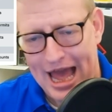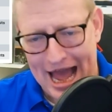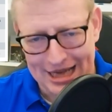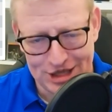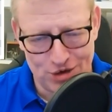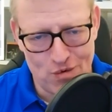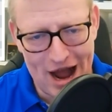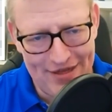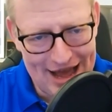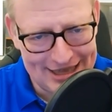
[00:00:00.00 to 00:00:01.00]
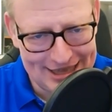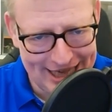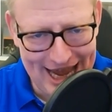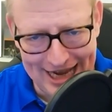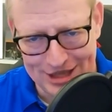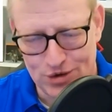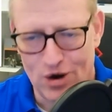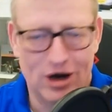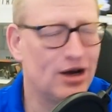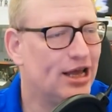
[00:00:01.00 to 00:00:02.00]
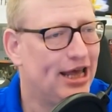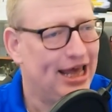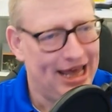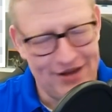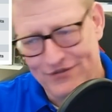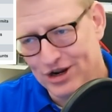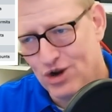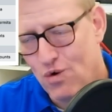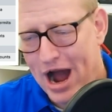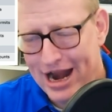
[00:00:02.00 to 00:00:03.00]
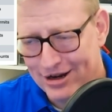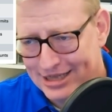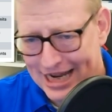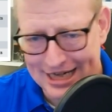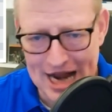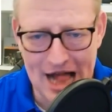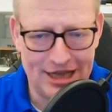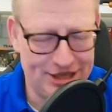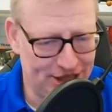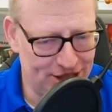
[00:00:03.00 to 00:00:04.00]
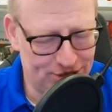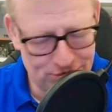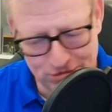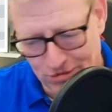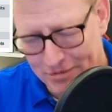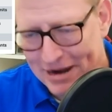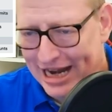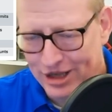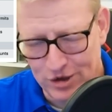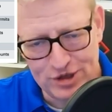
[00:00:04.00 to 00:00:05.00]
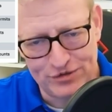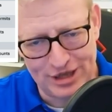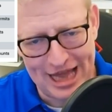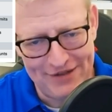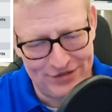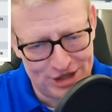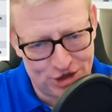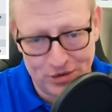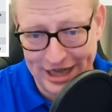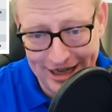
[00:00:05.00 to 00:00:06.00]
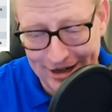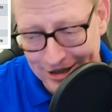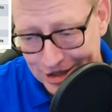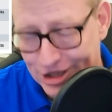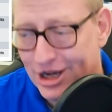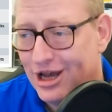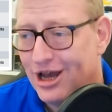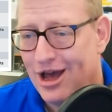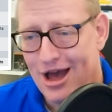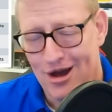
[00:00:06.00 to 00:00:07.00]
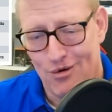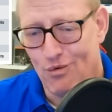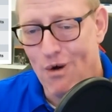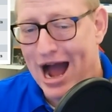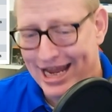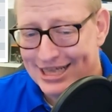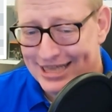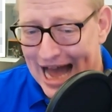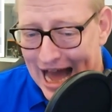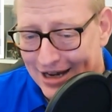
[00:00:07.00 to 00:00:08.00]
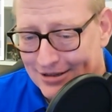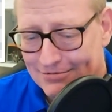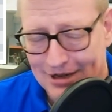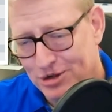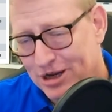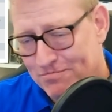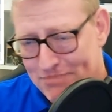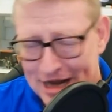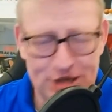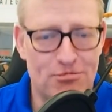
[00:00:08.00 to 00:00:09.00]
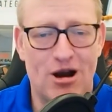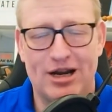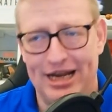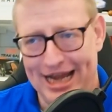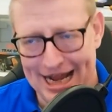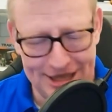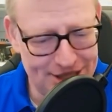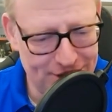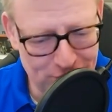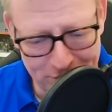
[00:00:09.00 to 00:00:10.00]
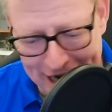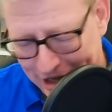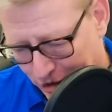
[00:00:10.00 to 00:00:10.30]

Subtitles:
as to why that's the case. Or if an acquired technology's remaining useful life is 3 years, why is that? You can benchmark against the remaining